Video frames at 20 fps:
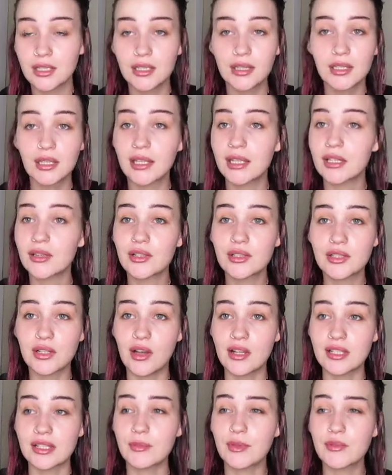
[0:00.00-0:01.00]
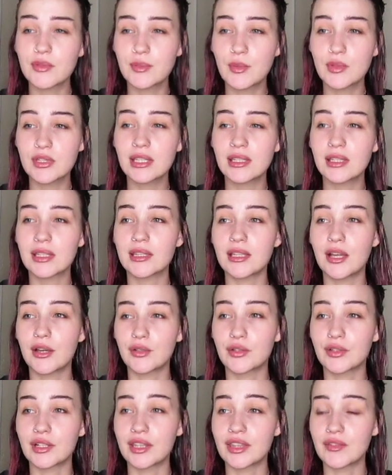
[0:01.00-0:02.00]
Like, it looked awesome. It was mostly like the
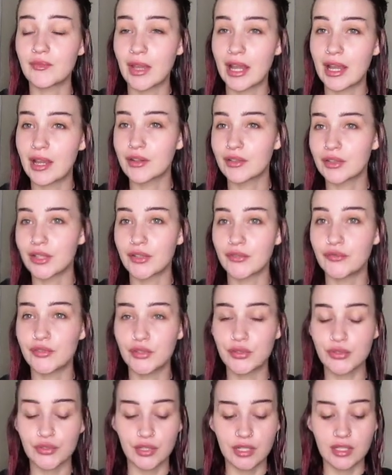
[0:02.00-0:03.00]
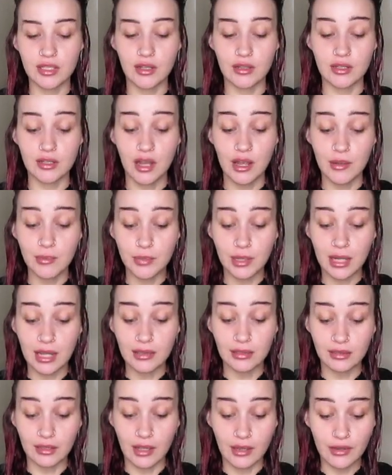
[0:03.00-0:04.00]
underneath of my hair and then a few streaks on top, but I
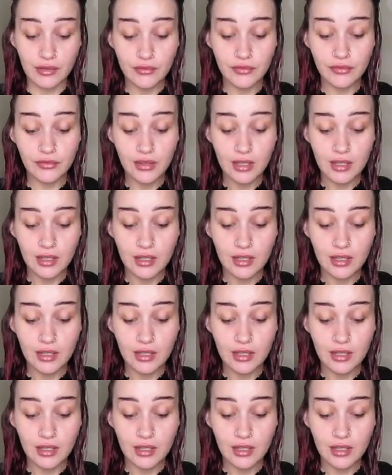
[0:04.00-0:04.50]
love,